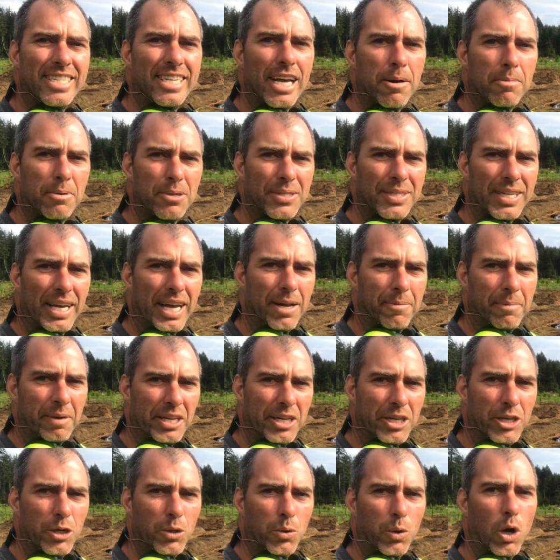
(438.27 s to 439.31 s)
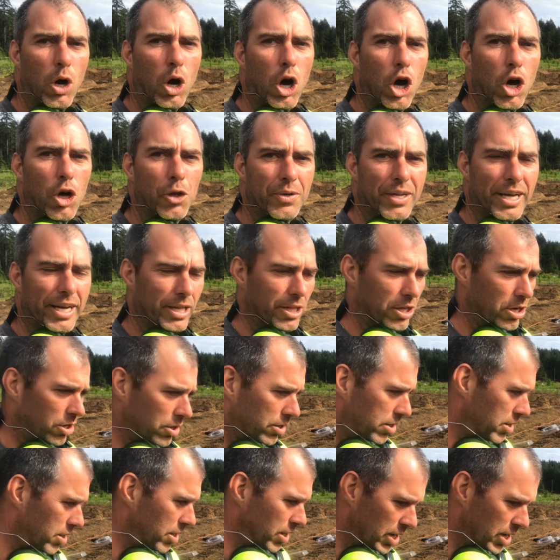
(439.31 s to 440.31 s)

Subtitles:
double timing you all day long.